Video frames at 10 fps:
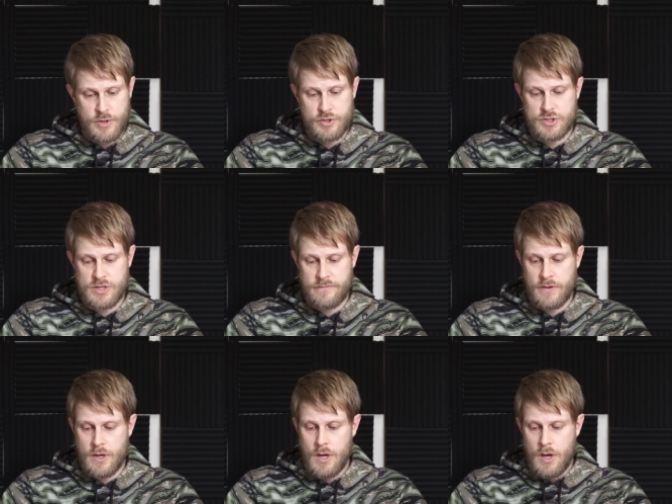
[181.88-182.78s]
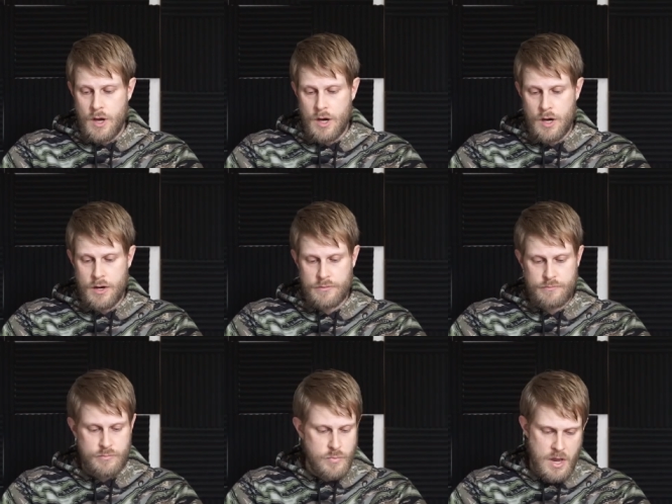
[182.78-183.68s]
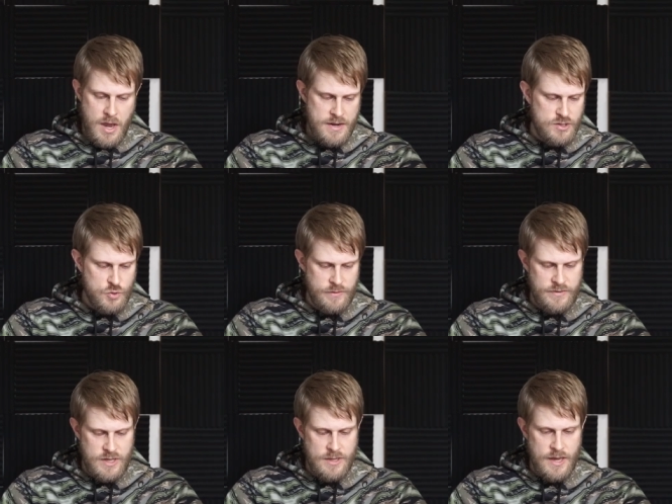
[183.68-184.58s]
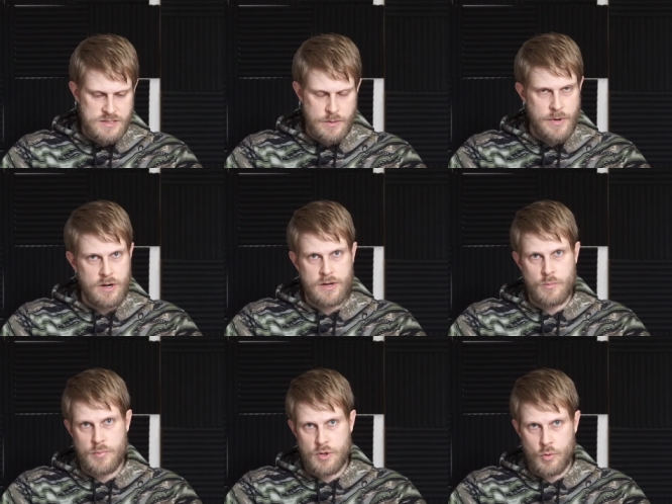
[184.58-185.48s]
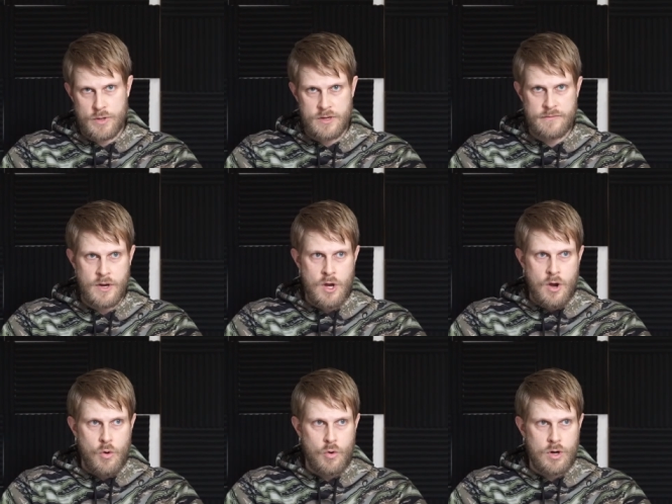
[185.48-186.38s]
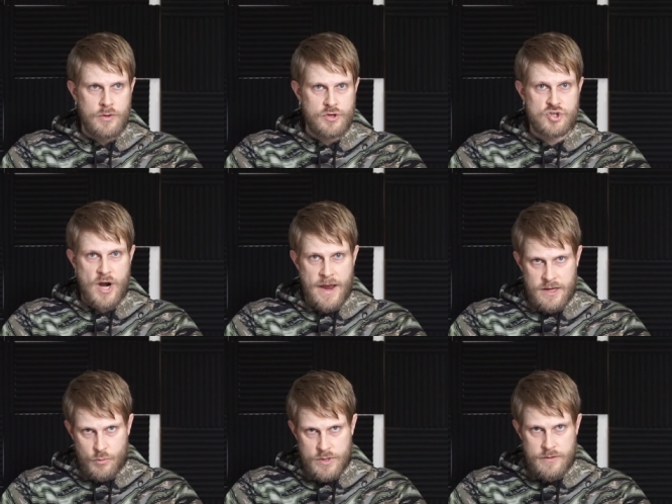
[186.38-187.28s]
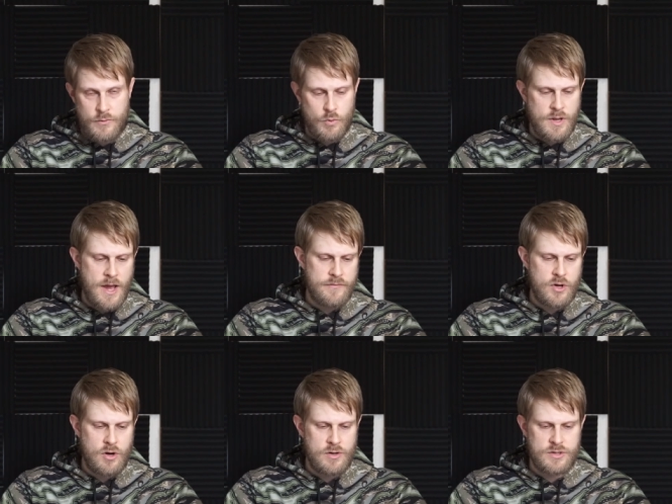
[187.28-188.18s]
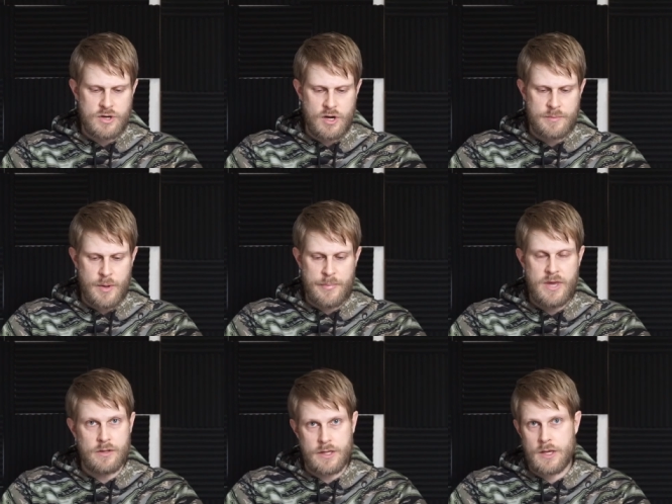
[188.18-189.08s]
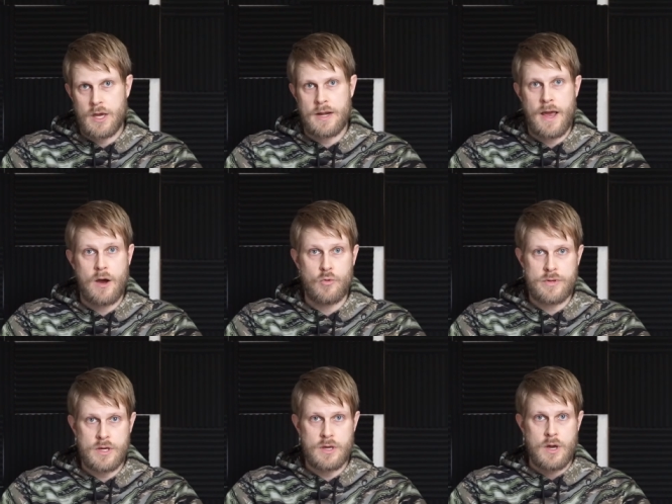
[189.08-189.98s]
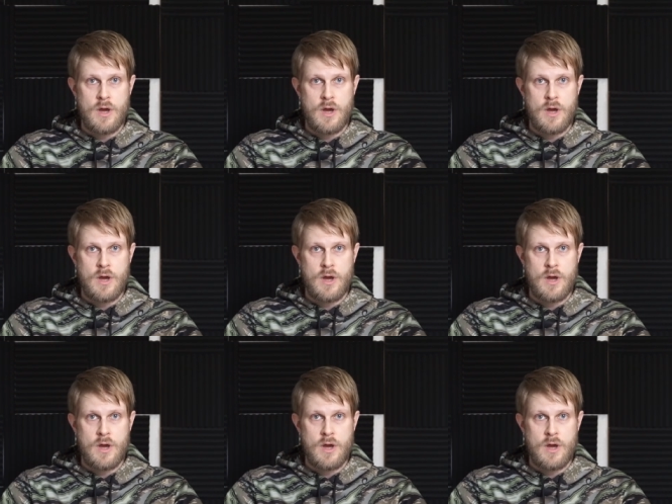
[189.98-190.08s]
purchase of uh, any sort of gi that has the American pearl weave or uh, the dragon weave will have a card talking about pilling and how the